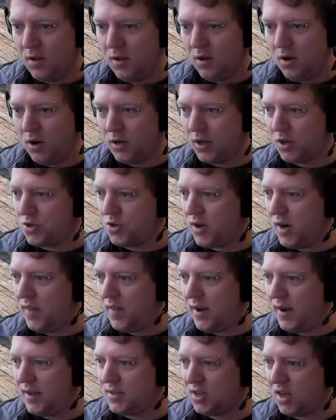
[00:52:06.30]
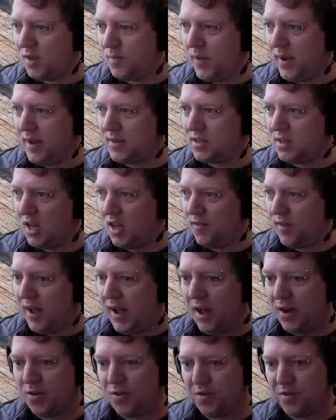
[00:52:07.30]
on a train that has a capacity of
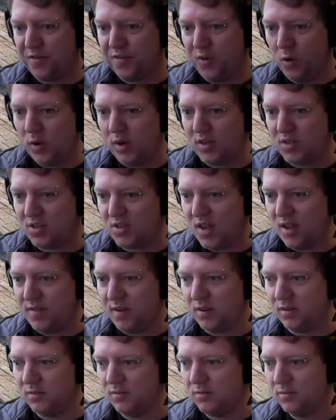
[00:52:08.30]
147.